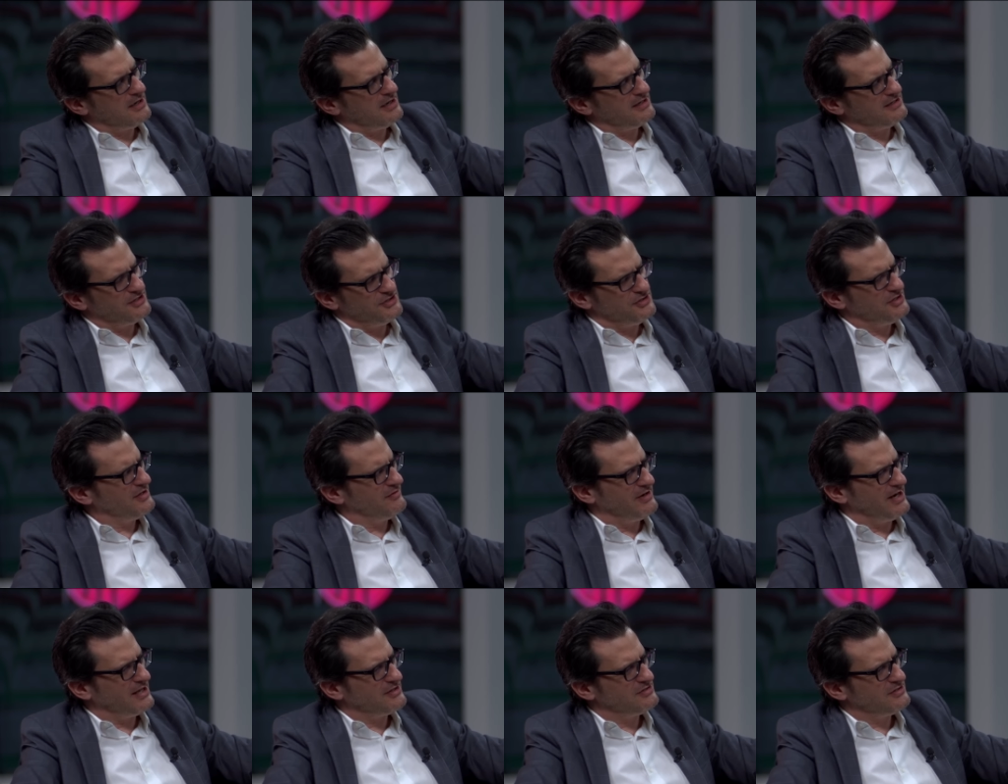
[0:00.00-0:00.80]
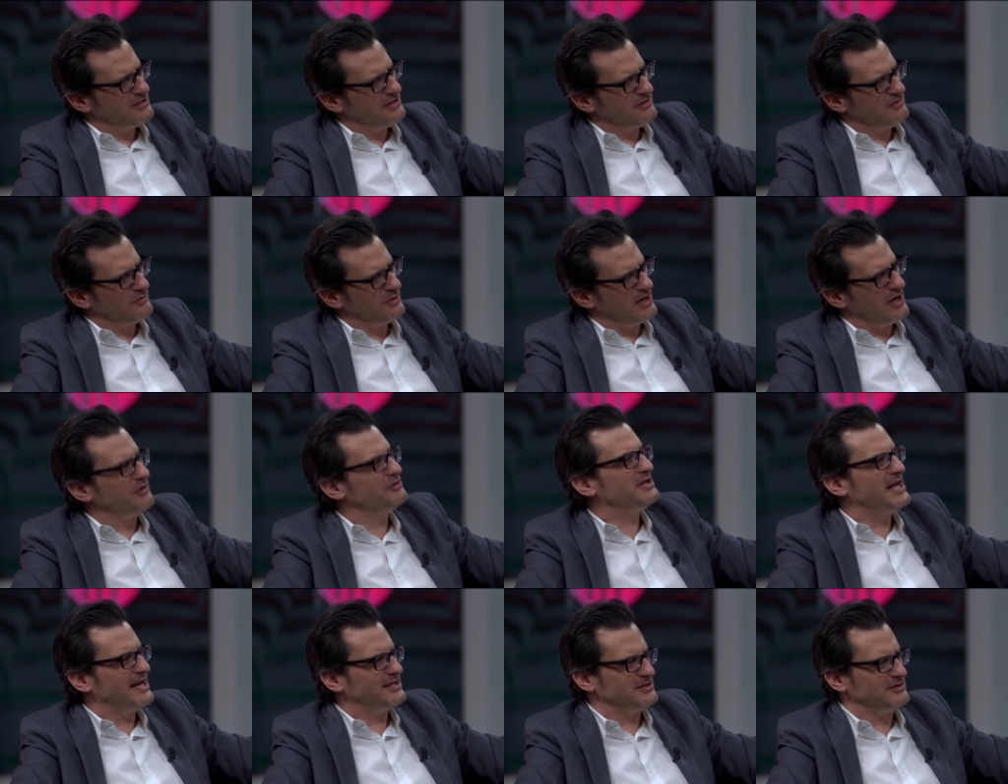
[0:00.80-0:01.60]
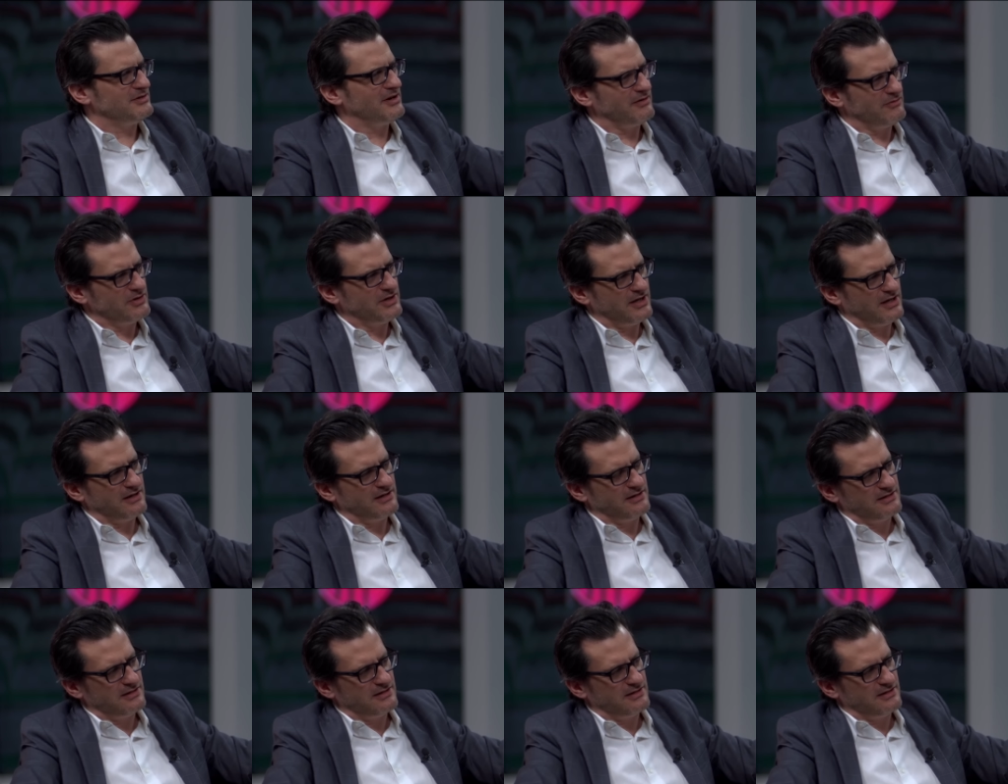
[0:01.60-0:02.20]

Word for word: uh, did you give an answer there? Oh, taxi driver. Yeah.